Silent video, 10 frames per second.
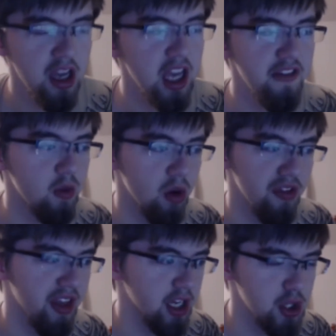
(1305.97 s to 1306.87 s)
Even
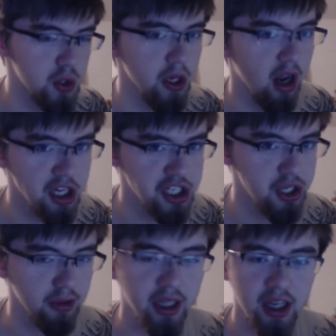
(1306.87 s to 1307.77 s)
with like a Tridon
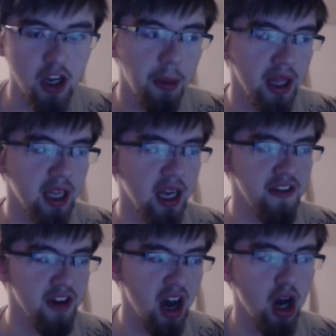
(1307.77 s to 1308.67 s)
shield, nobody can
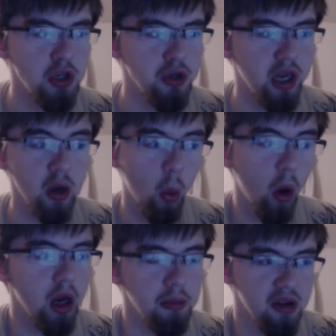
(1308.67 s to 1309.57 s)
have
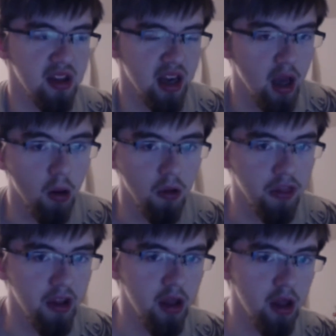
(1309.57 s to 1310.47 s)
101% health.